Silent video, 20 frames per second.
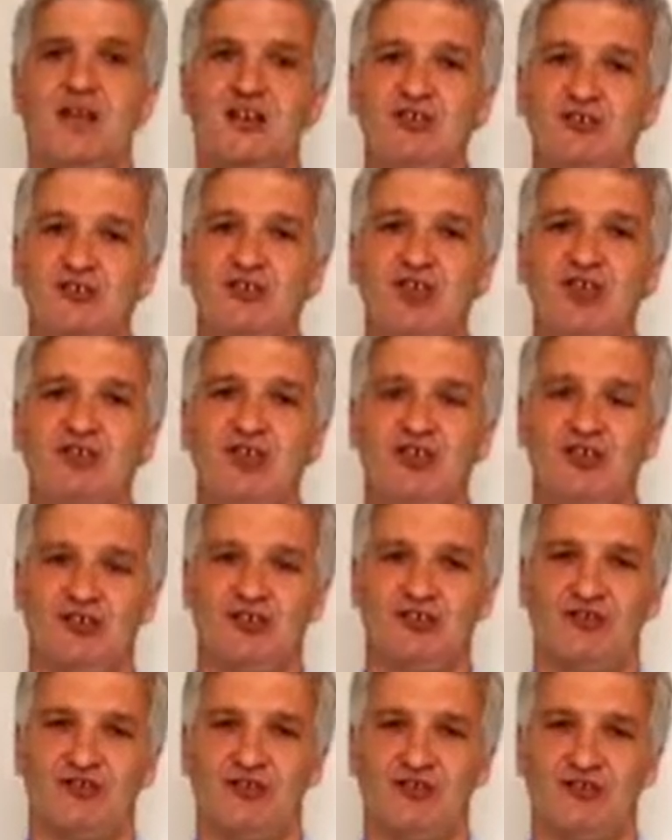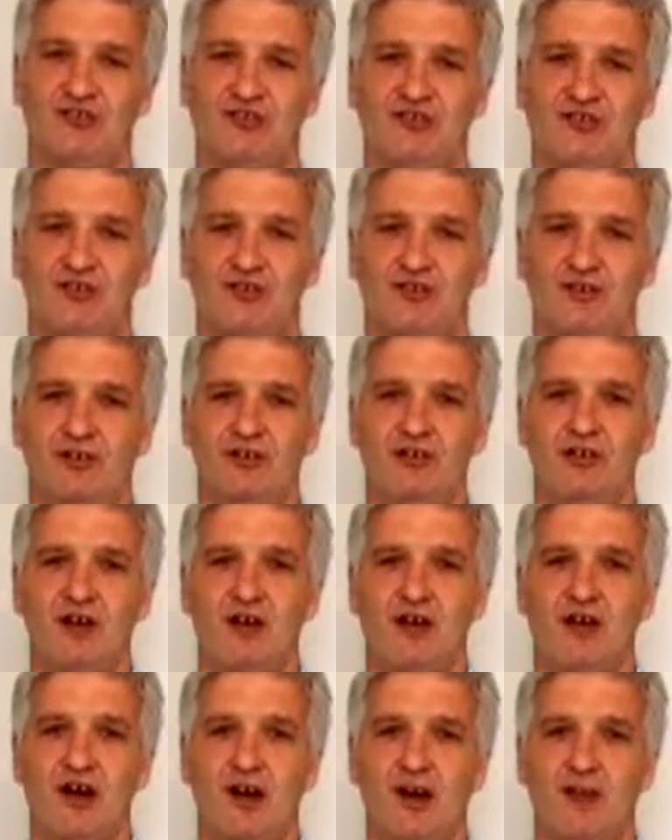In addition to this,
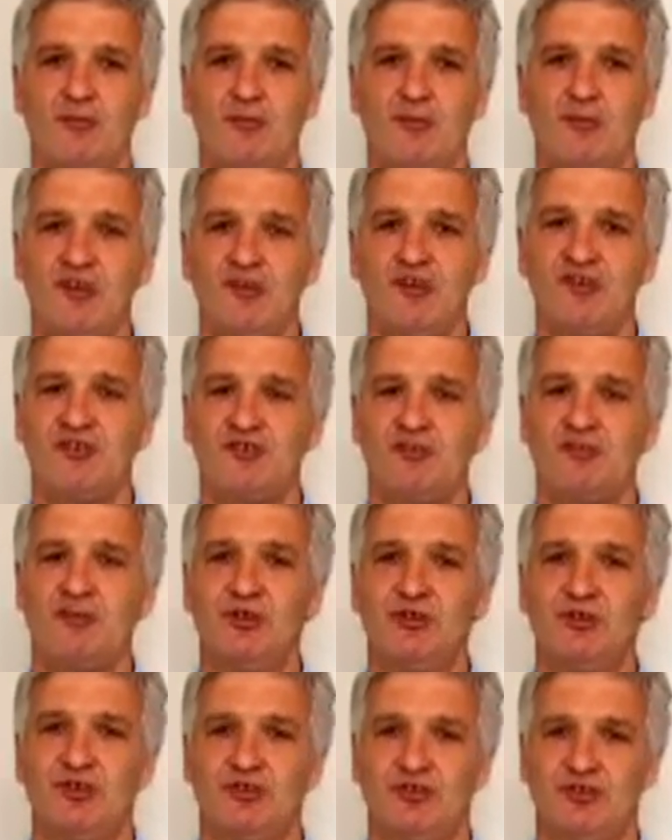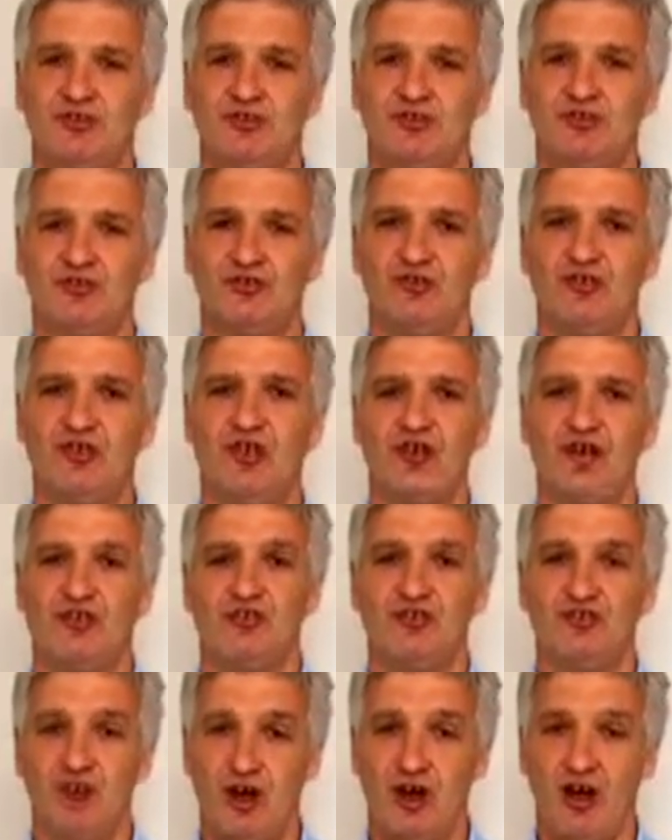I'm going to list some conditions
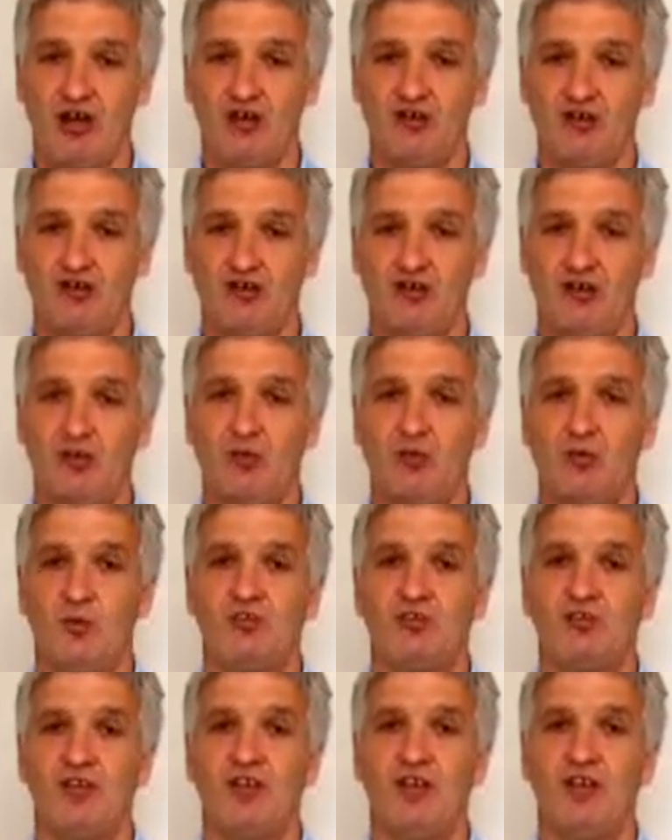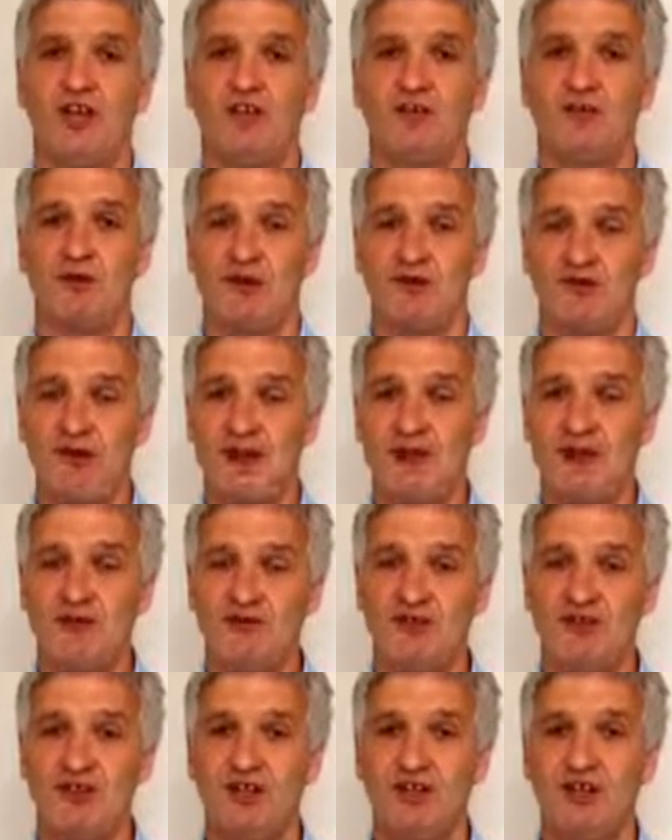and signs which, if you have any
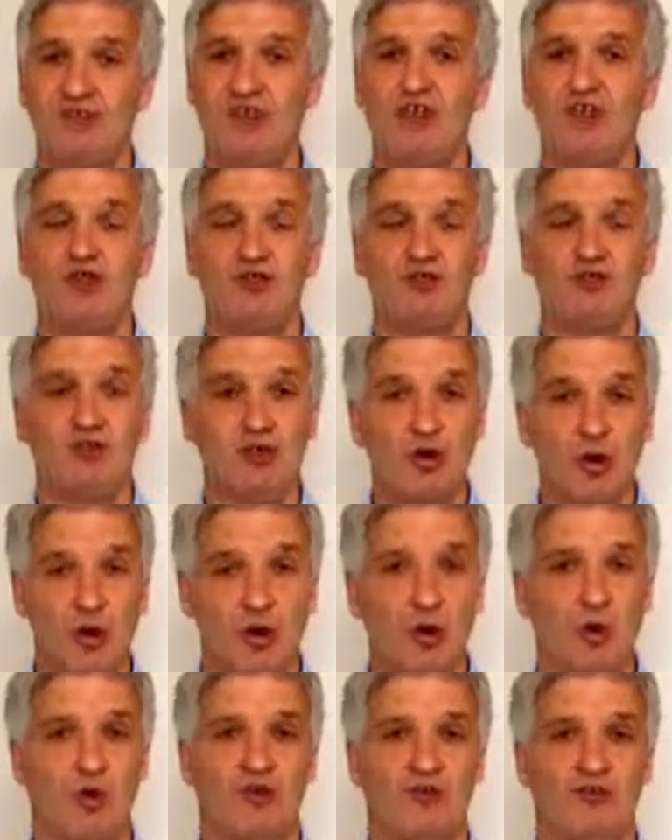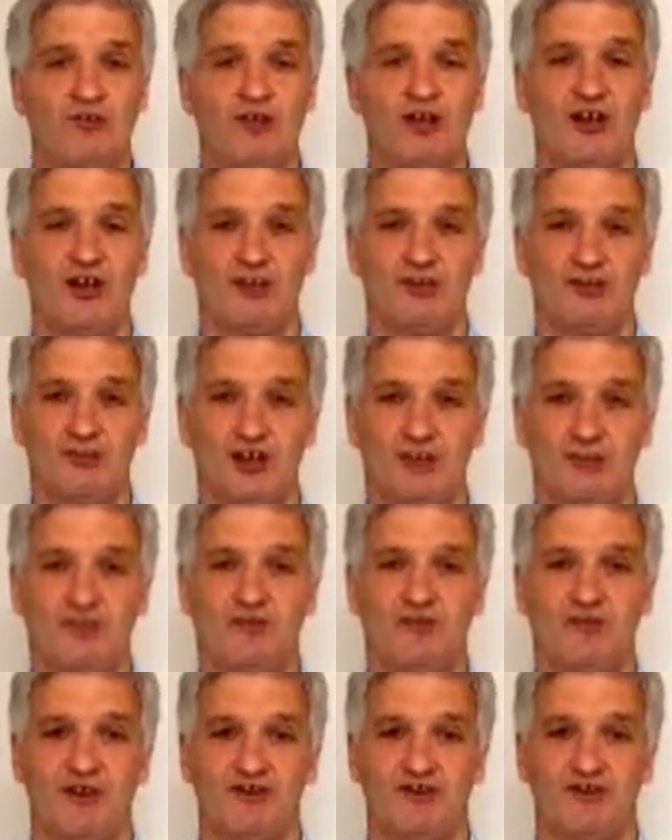of these, you should always seek
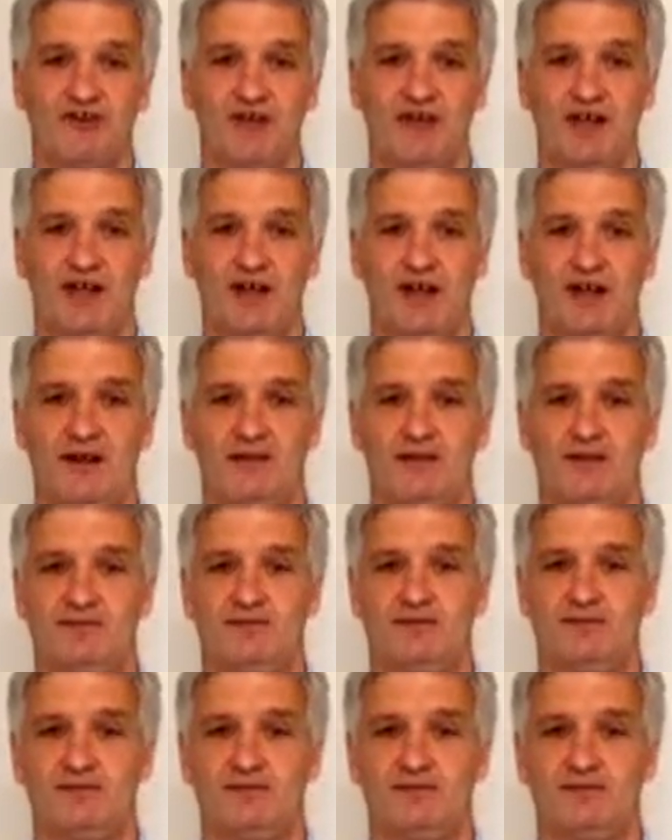professional care.